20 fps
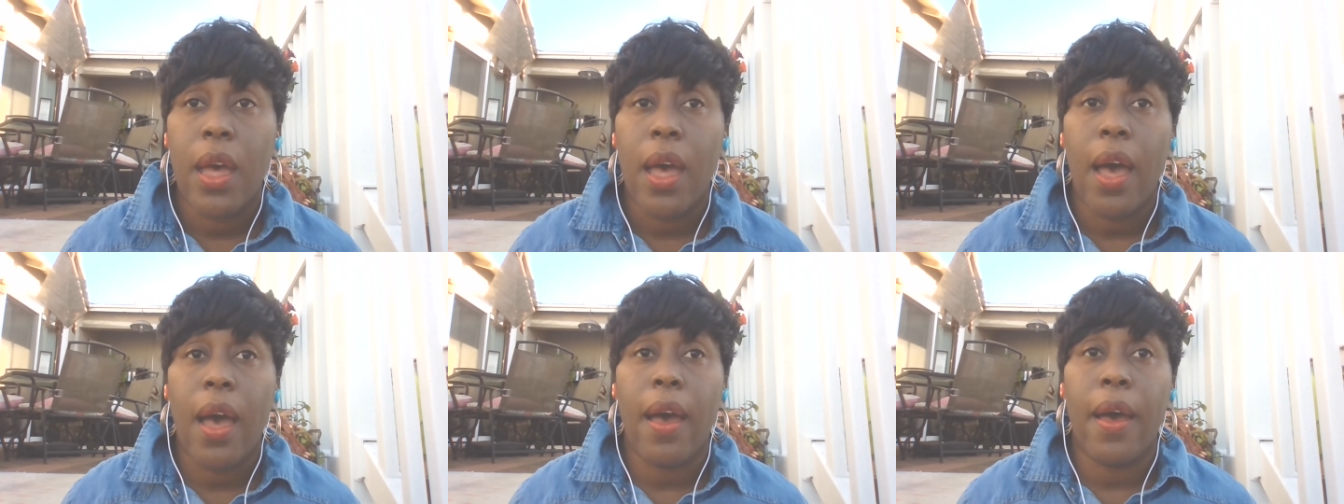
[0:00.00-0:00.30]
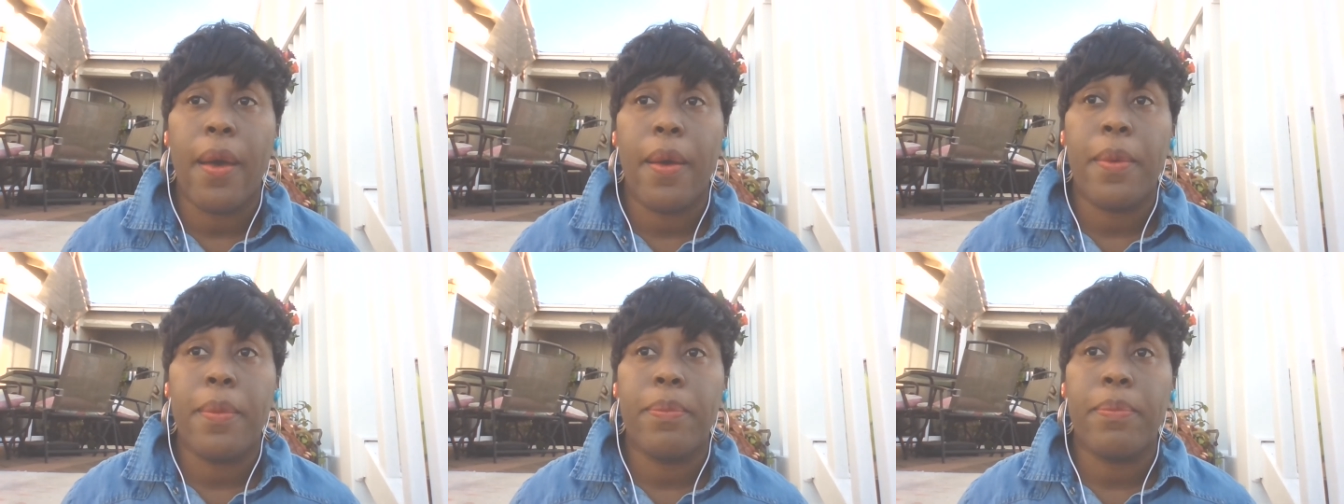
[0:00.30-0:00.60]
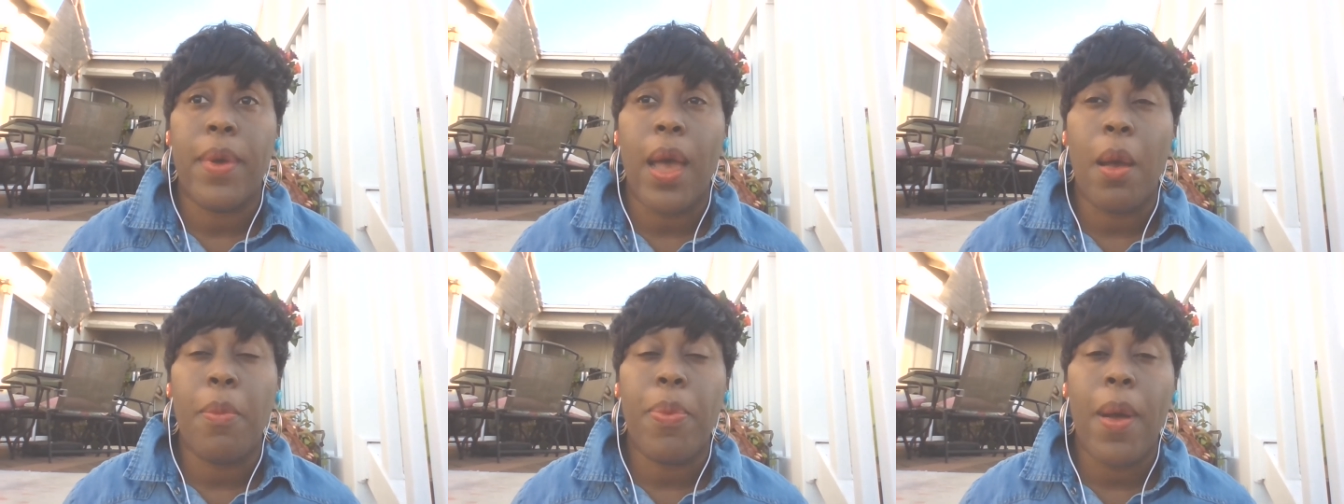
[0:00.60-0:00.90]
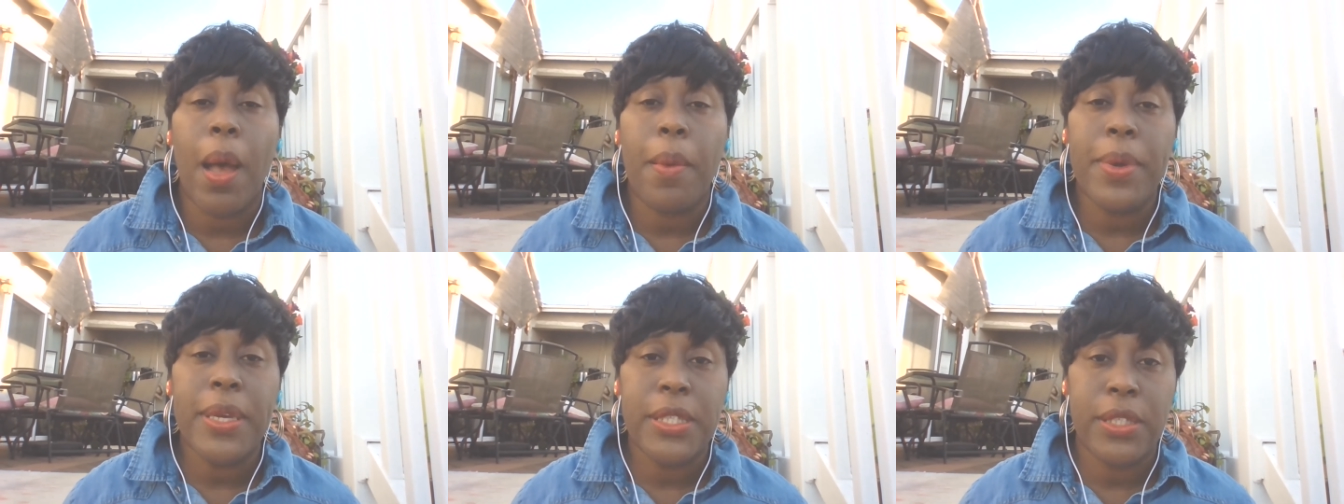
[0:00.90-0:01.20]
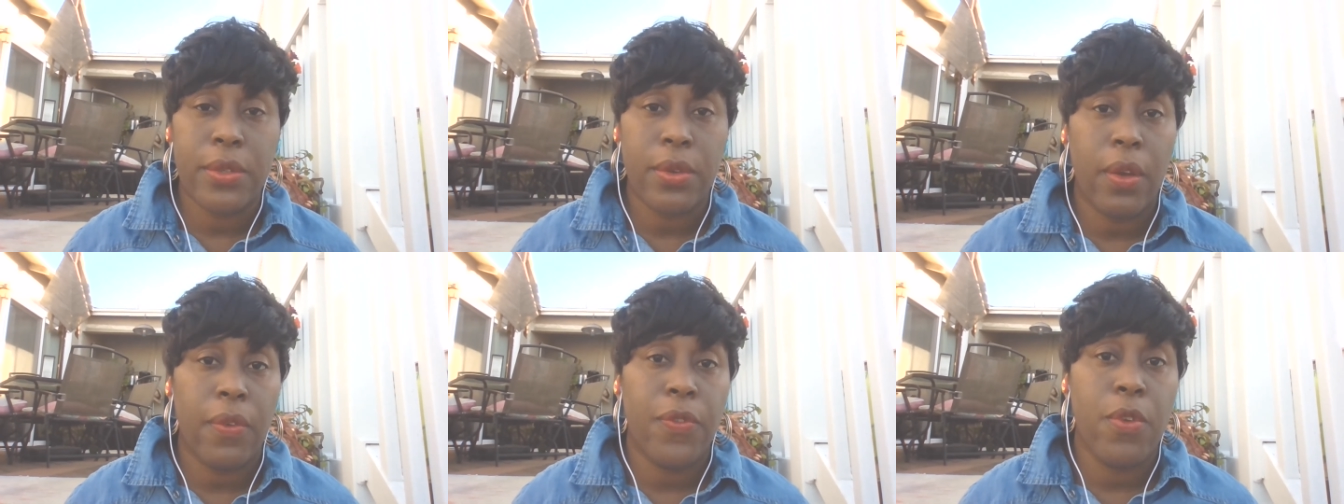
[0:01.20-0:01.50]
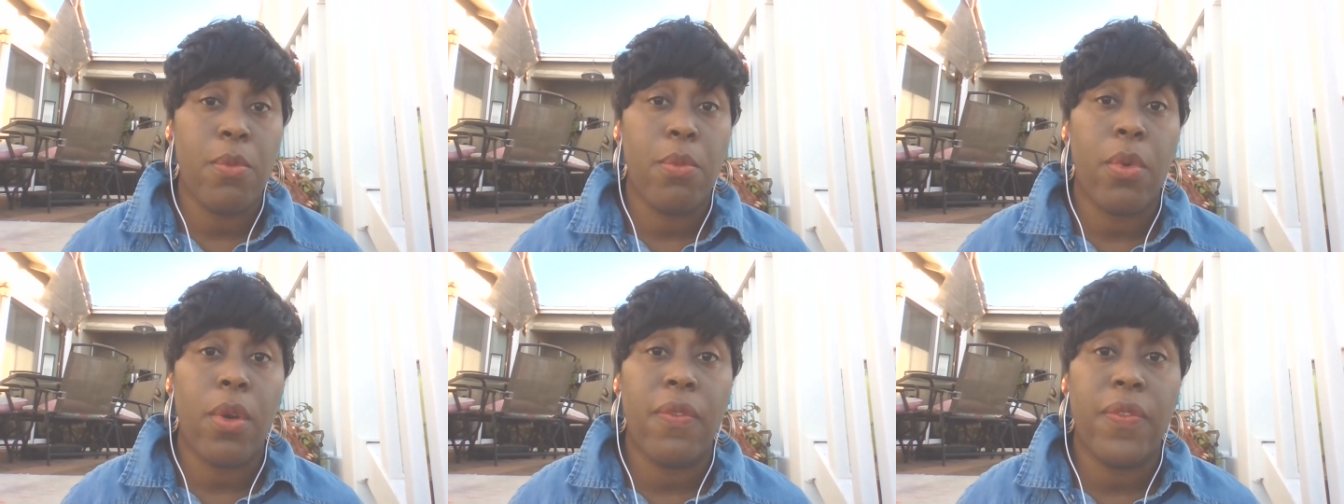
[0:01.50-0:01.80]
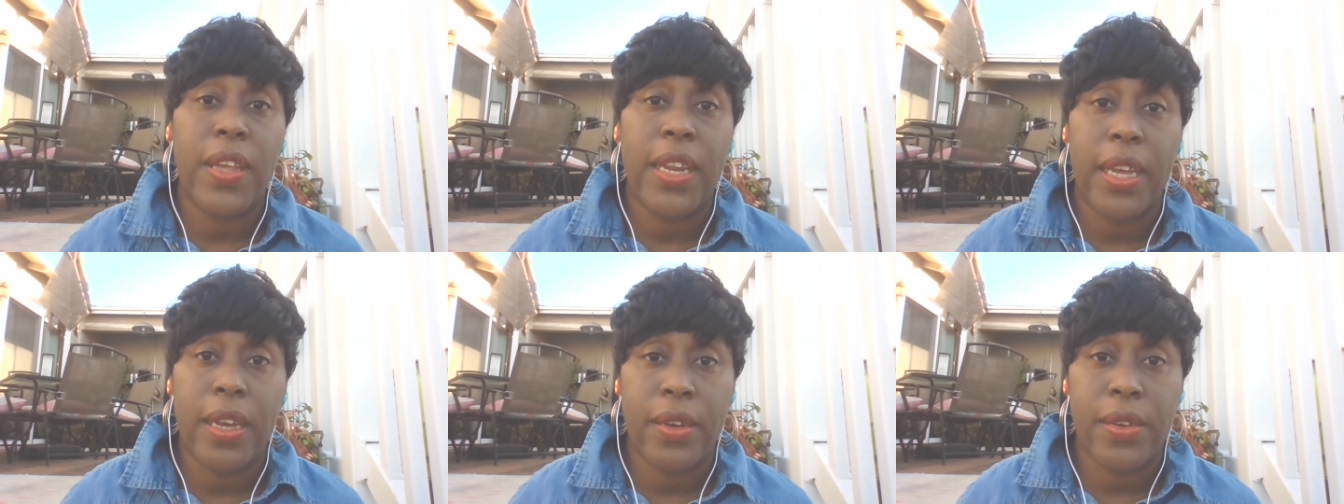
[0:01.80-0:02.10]
I'll probably do a few more
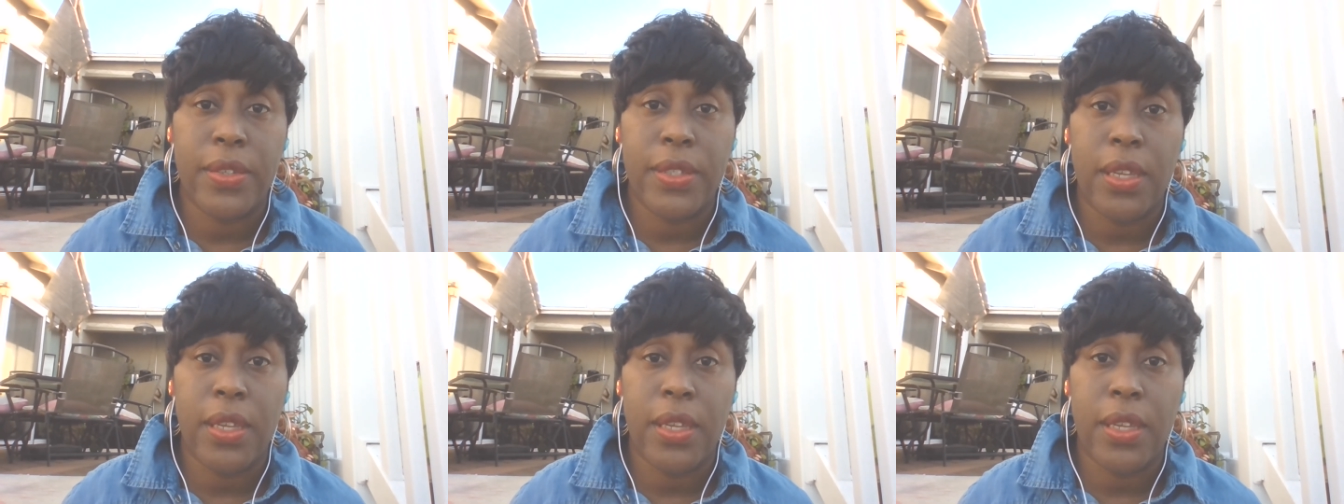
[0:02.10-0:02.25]
videos